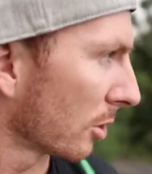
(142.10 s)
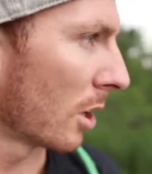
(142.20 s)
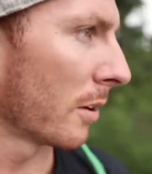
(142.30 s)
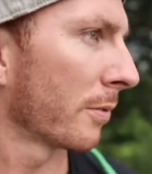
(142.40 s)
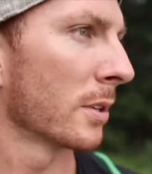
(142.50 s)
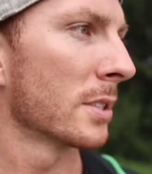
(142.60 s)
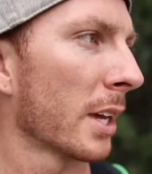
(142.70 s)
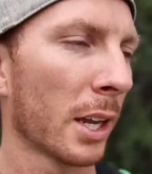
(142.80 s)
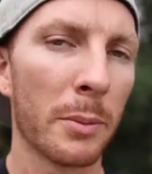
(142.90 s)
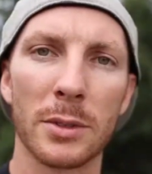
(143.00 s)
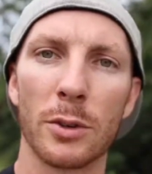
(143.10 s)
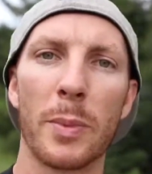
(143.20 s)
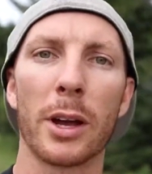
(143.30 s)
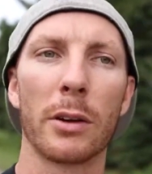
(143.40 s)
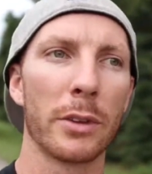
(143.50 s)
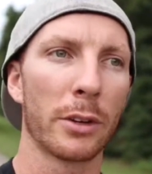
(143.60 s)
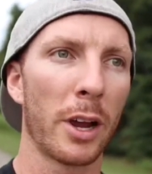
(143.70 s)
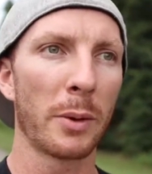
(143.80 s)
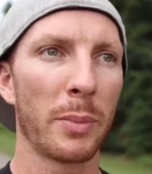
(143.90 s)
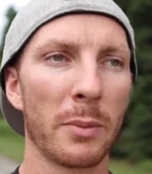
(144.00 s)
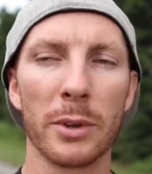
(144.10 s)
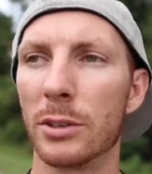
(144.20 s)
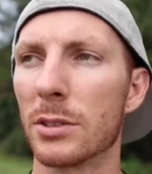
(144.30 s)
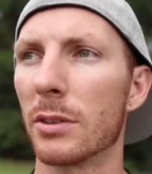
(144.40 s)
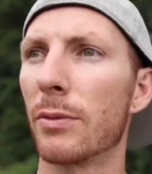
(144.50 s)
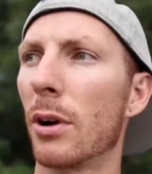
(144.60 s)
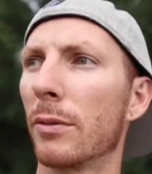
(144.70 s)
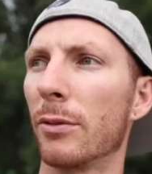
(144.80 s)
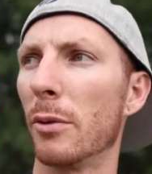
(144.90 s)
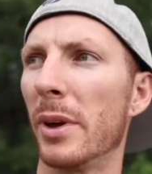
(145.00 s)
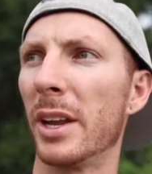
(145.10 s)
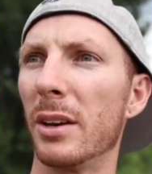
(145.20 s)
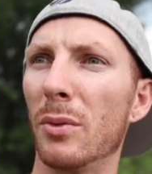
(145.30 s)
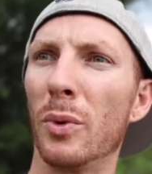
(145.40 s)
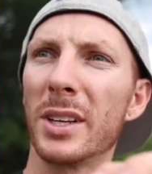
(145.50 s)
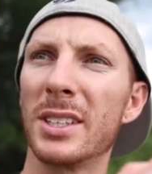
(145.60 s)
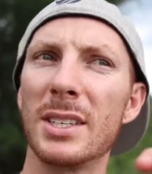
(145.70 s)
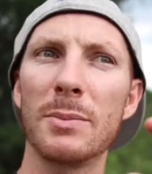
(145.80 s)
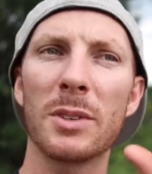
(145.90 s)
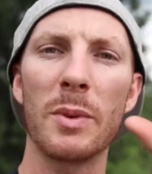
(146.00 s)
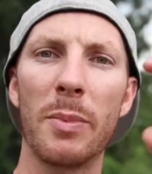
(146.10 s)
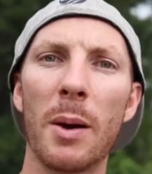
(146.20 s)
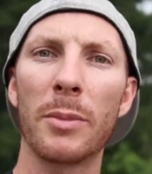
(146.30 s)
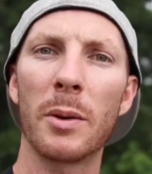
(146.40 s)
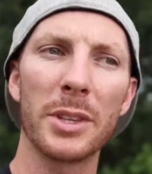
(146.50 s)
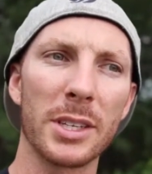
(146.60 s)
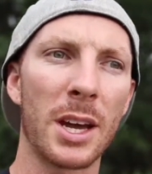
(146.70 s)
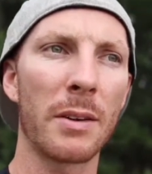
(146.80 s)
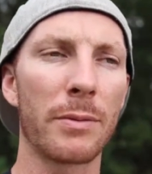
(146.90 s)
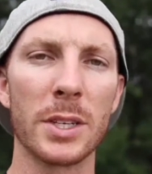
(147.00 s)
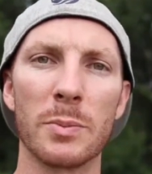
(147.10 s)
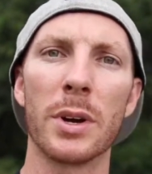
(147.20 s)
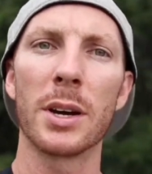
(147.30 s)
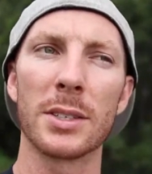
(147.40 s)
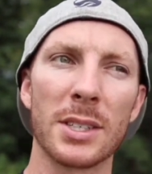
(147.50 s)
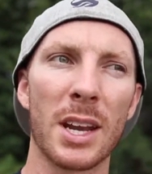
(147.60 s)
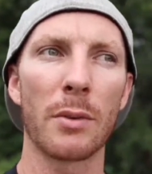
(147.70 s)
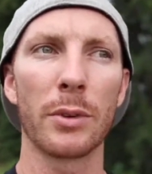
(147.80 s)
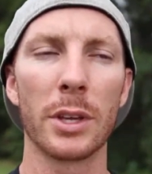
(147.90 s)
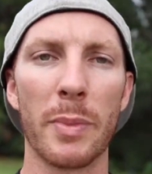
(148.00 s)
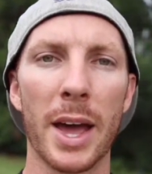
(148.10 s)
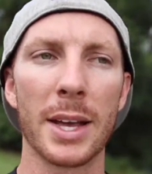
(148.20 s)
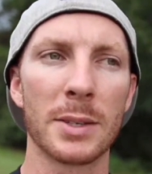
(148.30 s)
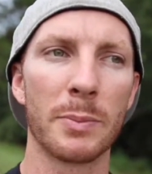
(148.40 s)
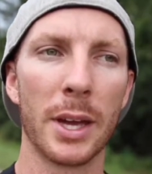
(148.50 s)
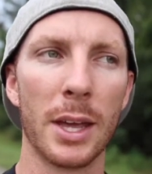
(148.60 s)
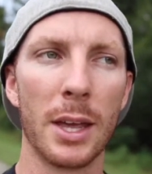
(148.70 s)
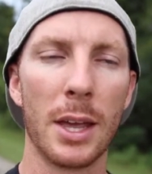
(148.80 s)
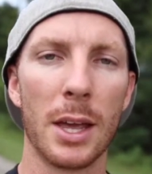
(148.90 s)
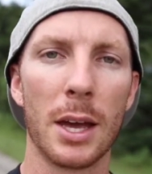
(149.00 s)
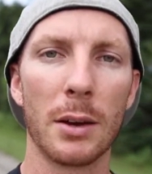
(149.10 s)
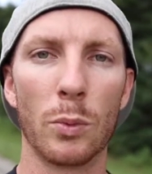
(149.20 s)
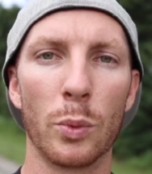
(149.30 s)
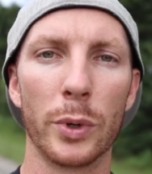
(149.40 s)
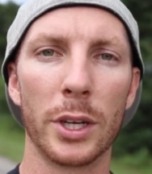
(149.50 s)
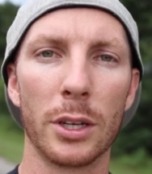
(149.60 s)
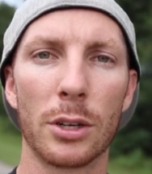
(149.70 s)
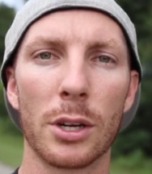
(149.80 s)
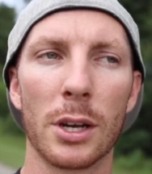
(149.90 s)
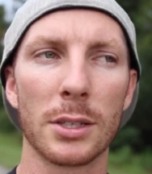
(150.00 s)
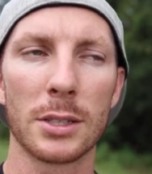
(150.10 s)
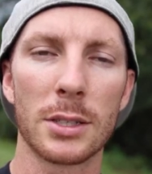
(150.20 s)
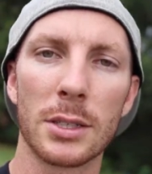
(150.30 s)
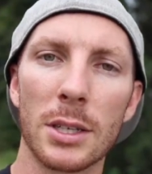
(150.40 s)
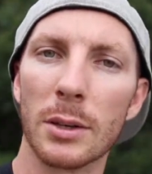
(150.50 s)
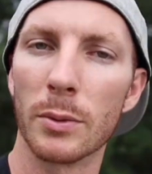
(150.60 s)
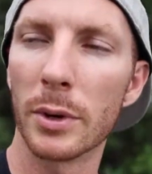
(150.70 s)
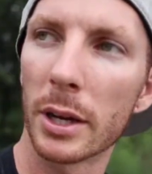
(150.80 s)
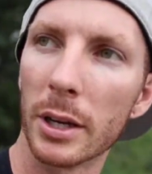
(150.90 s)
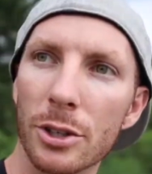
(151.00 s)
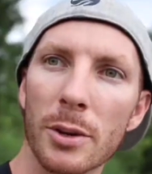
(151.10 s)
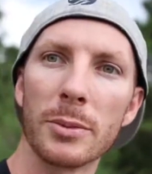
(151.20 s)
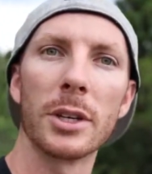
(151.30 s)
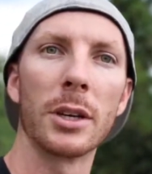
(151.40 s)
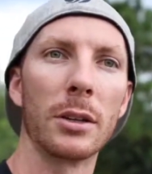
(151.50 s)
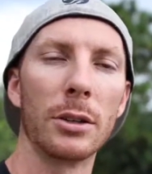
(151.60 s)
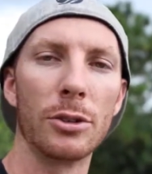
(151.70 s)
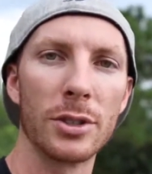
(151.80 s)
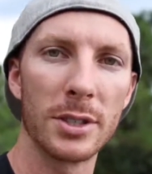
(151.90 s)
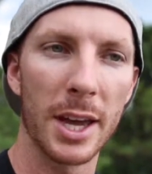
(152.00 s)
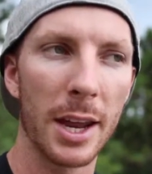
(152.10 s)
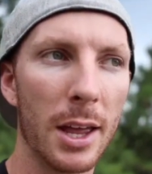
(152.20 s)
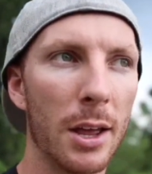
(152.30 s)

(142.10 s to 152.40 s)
a shot for a second. I'm gonna switch back over to the crankbait. Been using the frog for a minute. What seems to be popping up at the top for these bugs is not really the bass, but we shall see. We're not gonna jump to any conclusions yet.